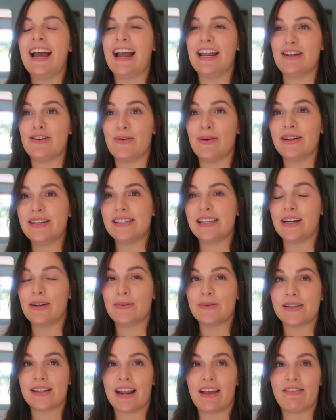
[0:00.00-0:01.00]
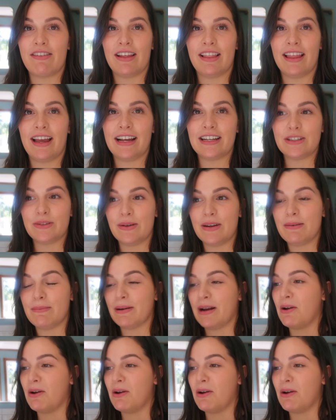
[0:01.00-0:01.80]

I know I said I was gonna have that last week,